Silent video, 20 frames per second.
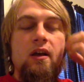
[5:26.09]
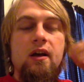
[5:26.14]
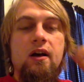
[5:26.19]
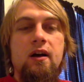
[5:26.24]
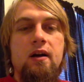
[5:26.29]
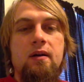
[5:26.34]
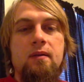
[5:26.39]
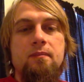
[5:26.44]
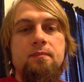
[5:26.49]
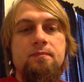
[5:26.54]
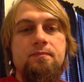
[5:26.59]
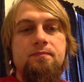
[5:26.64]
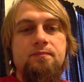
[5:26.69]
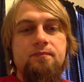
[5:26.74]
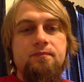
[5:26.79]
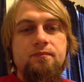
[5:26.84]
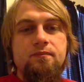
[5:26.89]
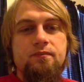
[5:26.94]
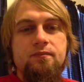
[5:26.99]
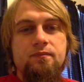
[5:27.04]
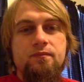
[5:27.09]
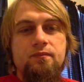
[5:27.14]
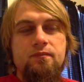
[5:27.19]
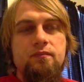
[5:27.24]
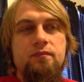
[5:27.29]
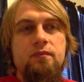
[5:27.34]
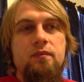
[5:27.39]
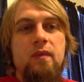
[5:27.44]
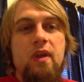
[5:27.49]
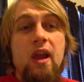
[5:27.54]

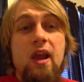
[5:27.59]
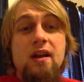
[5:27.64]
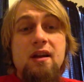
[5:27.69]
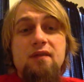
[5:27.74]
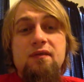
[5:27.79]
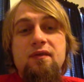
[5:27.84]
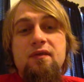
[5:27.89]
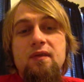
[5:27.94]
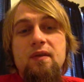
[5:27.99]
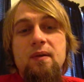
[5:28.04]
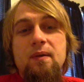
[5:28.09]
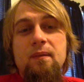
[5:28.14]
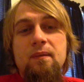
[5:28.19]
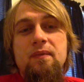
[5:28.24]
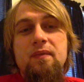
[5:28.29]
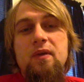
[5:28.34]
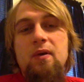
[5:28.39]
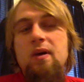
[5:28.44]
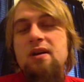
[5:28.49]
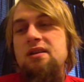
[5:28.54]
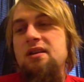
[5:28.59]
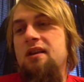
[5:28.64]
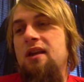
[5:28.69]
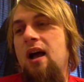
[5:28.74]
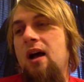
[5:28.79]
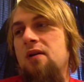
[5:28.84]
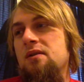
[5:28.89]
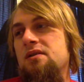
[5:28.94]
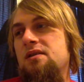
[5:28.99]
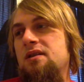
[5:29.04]
And if the rest of the
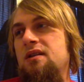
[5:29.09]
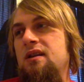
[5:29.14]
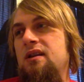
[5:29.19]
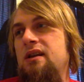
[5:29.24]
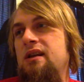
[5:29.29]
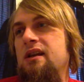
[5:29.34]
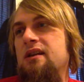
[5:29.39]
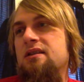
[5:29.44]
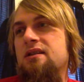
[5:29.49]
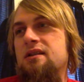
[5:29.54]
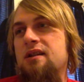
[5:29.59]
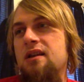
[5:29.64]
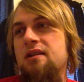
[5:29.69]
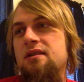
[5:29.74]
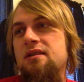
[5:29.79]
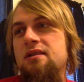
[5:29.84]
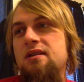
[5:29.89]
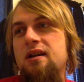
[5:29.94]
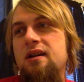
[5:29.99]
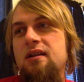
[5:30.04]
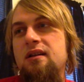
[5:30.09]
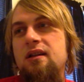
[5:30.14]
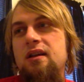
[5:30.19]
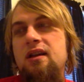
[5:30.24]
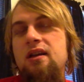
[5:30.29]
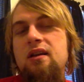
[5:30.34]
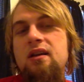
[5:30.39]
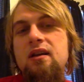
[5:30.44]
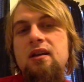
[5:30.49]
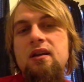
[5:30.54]
house isn't
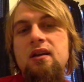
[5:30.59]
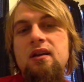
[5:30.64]
necessarily